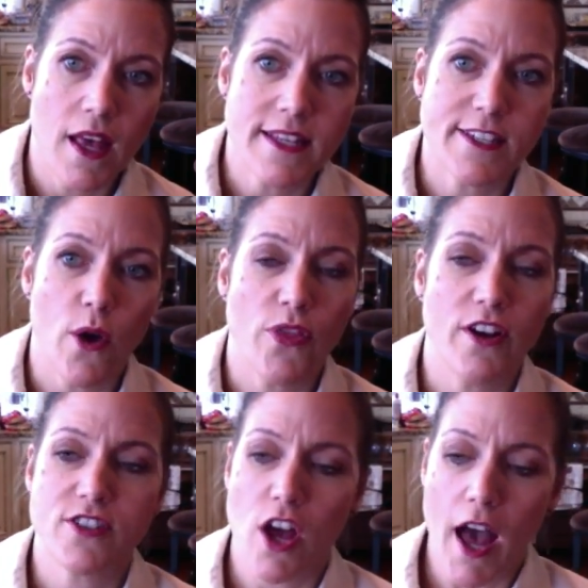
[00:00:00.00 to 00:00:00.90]
So
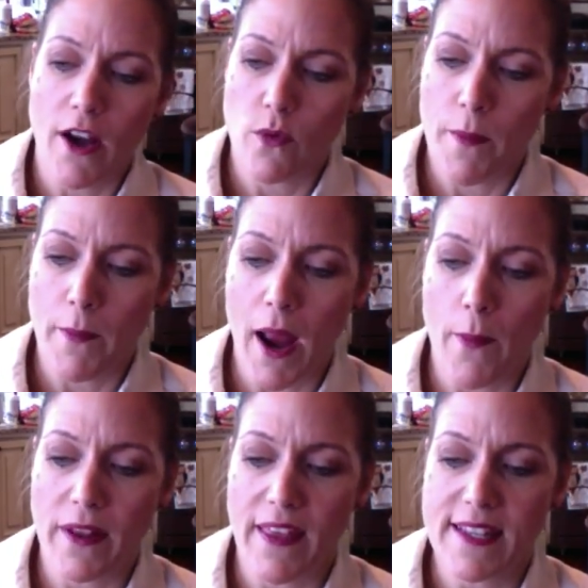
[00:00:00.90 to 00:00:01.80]
there's, I don't remember how
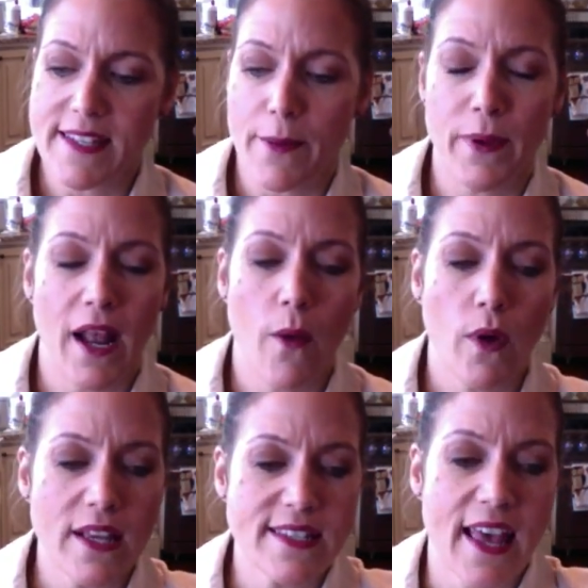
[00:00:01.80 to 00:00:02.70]
many they said, but I
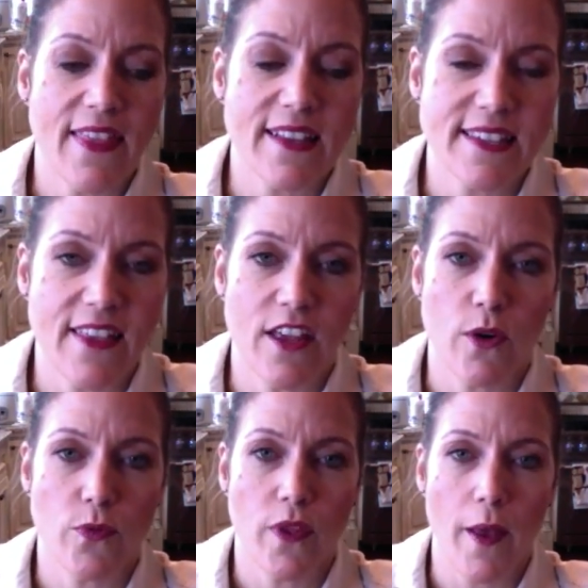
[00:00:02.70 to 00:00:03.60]
want to say they said
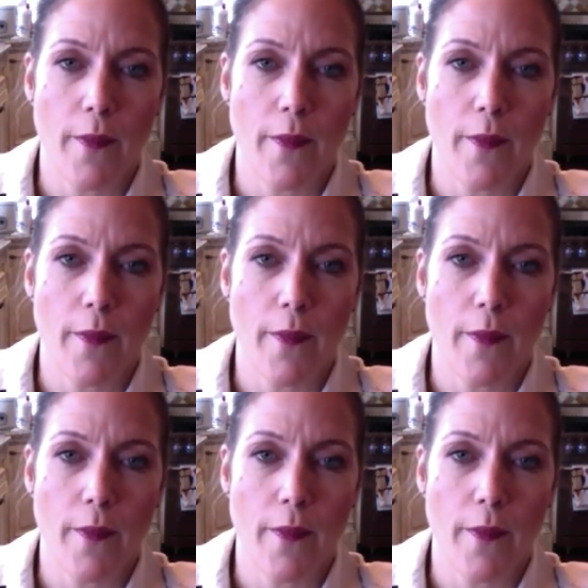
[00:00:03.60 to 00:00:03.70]
there